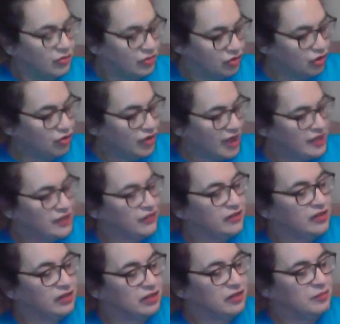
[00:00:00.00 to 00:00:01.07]
You ready for
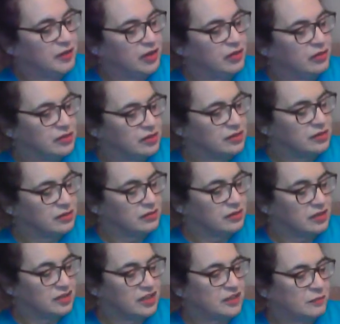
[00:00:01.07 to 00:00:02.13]
another bounce?
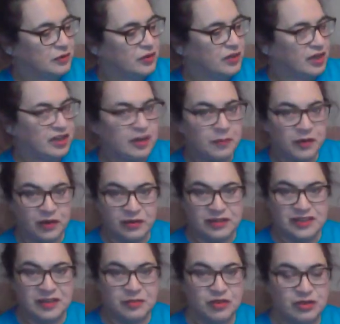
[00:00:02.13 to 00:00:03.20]
Does this put you in a
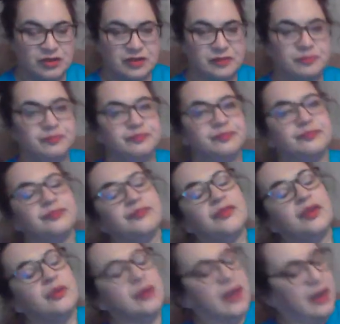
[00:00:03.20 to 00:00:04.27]
bouncy mood?
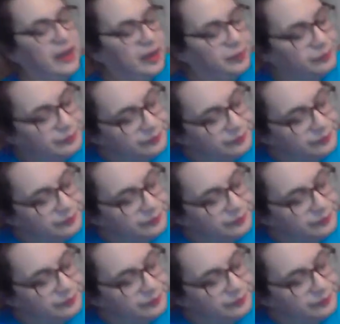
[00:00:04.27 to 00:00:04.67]
Okay.